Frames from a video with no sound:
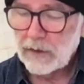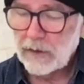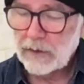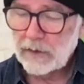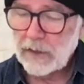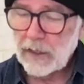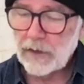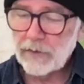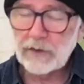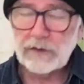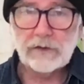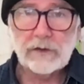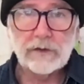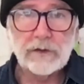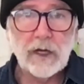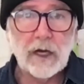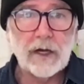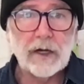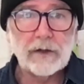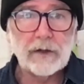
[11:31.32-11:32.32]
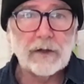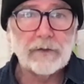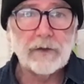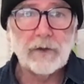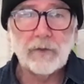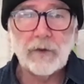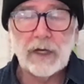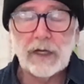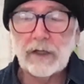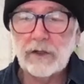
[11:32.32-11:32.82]
now this is not the
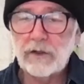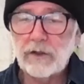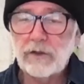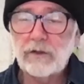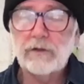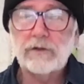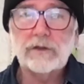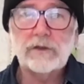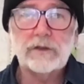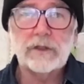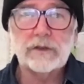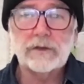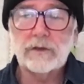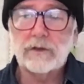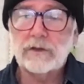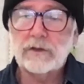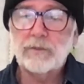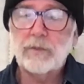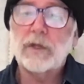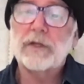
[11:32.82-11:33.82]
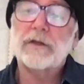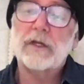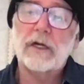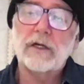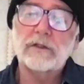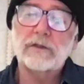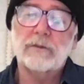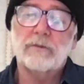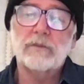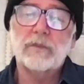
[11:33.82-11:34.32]
way you use scissors, but
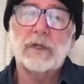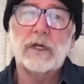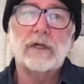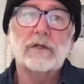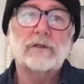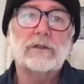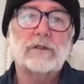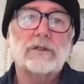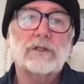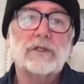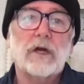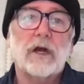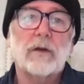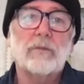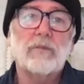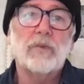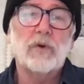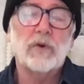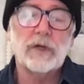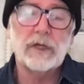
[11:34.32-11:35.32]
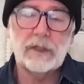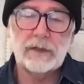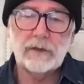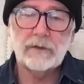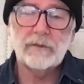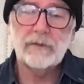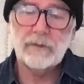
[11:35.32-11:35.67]
there's a sharp point